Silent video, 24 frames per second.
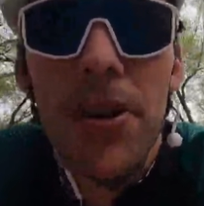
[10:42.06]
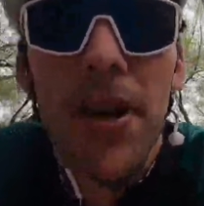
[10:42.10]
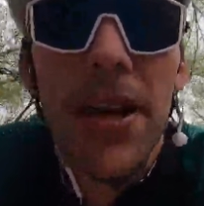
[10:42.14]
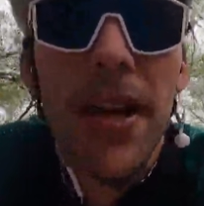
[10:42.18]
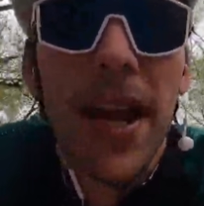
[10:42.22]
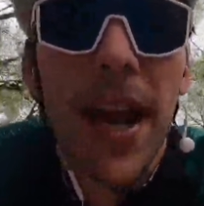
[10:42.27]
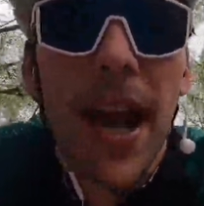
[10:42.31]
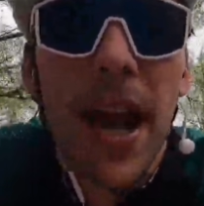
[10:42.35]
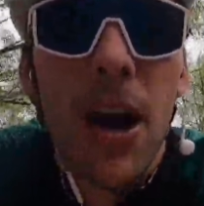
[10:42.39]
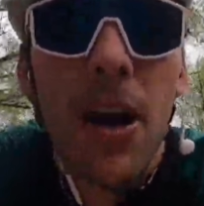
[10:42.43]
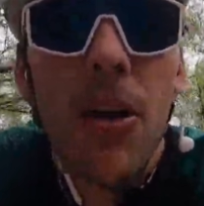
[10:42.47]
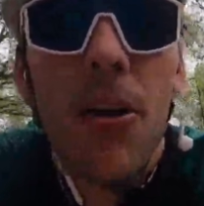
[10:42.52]
right
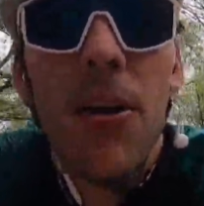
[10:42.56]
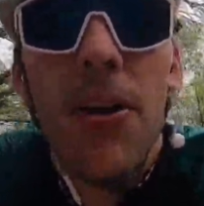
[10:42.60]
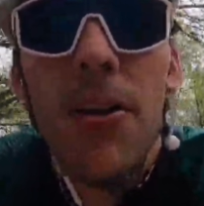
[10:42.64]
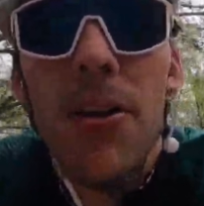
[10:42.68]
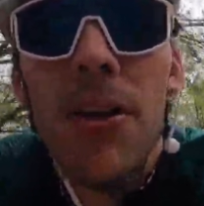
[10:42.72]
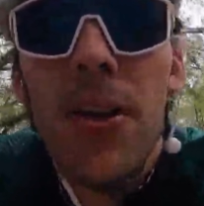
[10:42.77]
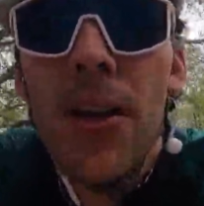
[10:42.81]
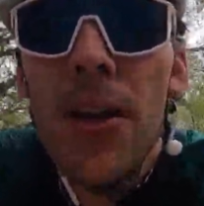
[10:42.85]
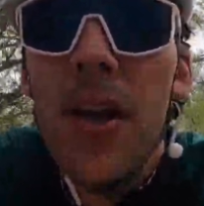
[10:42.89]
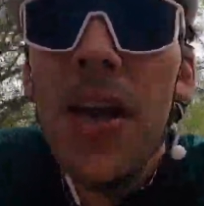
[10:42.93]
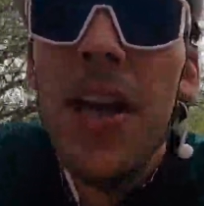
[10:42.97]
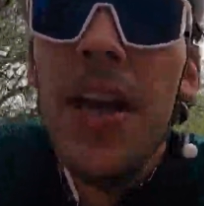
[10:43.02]
now.
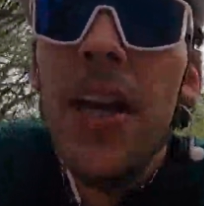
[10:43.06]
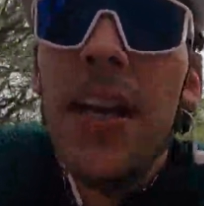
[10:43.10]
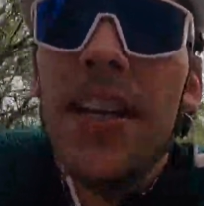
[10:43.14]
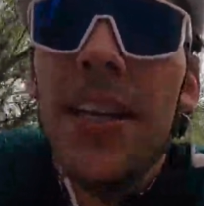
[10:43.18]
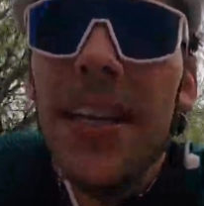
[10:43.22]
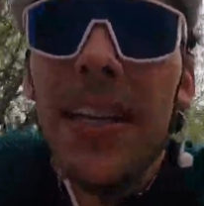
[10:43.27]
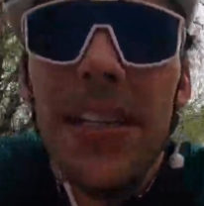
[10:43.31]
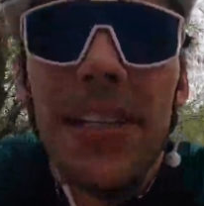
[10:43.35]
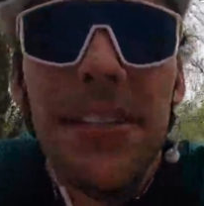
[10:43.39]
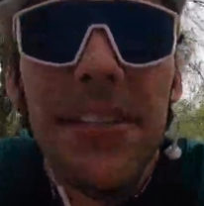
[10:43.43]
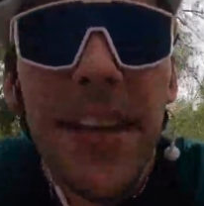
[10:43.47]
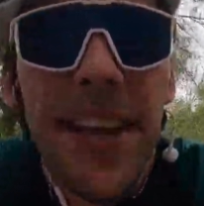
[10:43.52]

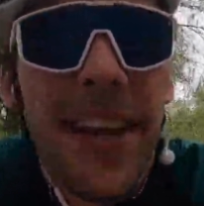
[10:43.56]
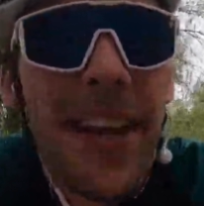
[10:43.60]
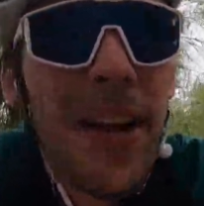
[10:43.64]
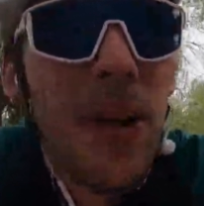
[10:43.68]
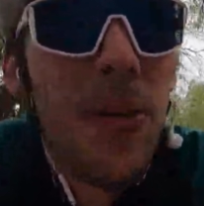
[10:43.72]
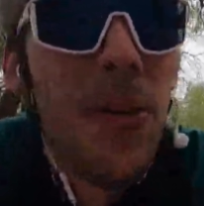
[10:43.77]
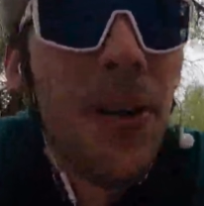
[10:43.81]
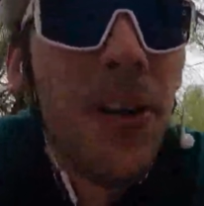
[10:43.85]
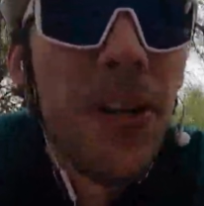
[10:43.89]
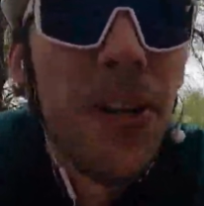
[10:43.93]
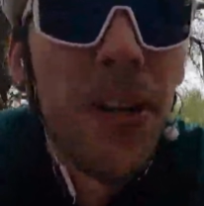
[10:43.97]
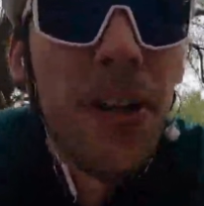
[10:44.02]
Nice
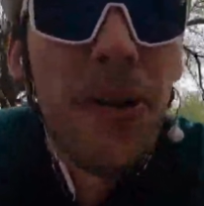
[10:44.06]
tailwind